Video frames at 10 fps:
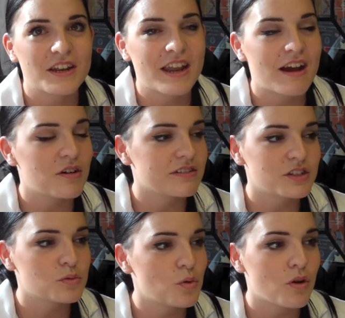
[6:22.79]
And now I
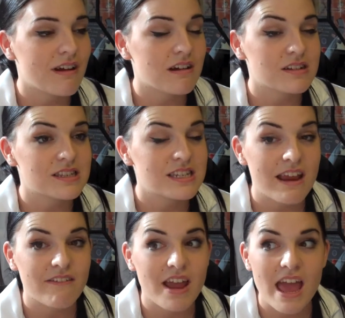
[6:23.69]
just walk around and
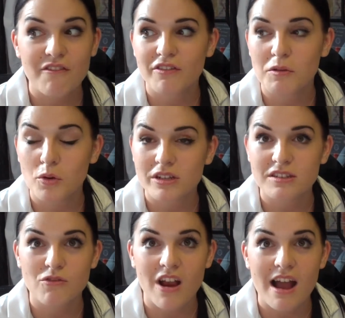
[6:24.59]
stare at
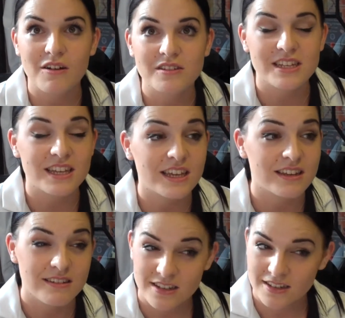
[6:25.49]
everybody's brows
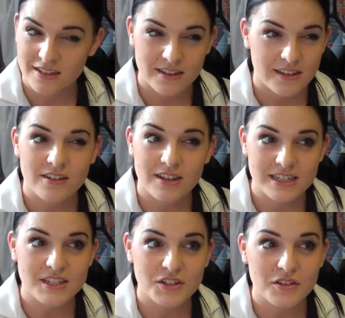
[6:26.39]
thinking, I
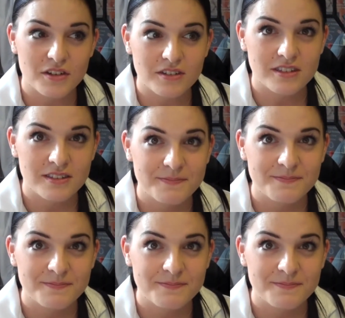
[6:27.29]
need to do those.